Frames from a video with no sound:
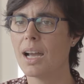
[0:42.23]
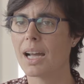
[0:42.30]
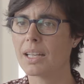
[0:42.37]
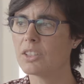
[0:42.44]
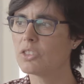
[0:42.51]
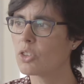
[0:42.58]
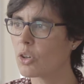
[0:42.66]

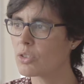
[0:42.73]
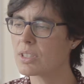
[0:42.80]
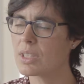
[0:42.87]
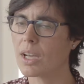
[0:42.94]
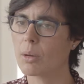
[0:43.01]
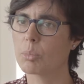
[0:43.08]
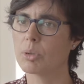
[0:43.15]
And it touches
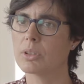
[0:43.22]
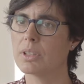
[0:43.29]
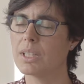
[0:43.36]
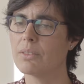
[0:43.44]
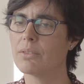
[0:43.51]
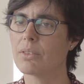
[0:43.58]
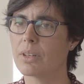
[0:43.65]
upon
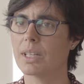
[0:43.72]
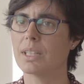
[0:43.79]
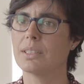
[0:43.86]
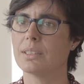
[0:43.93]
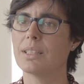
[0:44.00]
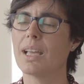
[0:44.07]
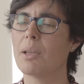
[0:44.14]

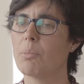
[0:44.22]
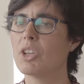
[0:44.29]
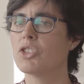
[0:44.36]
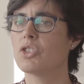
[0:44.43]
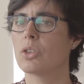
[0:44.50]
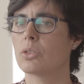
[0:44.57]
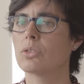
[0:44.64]
different
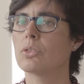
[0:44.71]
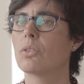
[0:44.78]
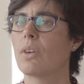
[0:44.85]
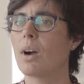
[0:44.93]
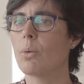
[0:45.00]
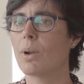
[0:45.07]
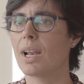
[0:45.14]
dimensions
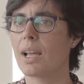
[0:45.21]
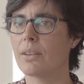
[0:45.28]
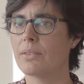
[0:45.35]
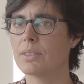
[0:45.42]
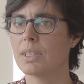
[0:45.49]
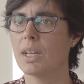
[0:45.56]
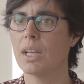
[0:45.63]
of our
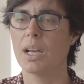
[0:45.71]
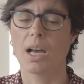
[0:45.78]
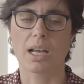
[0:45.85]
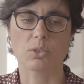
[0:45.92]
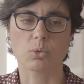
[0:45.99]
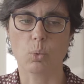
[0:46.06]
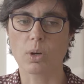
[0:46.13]
lives
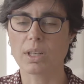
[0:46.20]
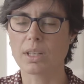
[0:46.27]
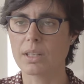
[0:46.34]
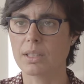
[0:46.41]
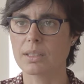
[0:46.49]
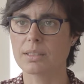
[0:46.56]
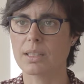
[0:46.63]
as
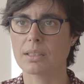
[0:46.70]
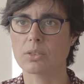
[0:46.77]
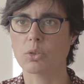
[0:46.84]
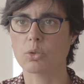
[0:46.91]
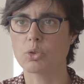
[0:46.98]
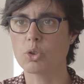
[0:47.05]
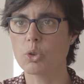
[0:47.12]
workers, as
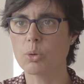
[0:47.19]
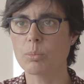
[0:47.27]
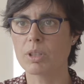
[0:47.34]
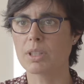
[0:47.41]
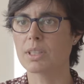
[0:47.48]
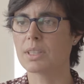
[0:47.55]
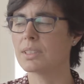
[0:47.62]

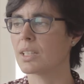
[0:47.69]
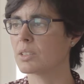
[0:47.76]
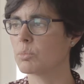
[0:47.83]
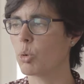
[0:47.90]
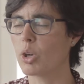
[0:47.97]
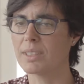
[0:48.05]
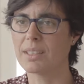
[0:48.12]
consumers, as
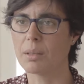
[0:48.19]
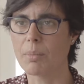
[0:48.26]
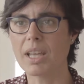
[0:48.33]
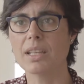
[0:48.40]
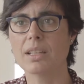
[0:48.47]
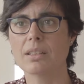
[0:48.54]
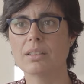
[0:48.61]

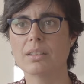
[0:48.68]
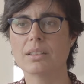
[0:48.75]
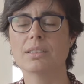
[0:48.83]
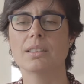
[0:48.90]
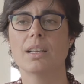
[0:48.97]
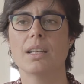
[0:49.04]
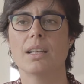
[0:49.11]

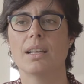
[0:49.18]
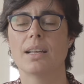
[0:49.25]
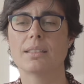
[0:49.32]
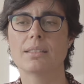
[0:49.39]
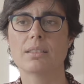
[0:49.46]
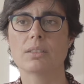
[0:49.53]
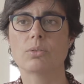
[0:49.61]
policymakers,
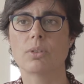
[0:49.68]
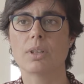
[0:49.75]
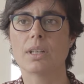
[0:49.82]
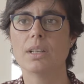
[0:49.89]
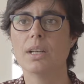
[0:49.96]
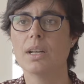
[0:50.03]
etc.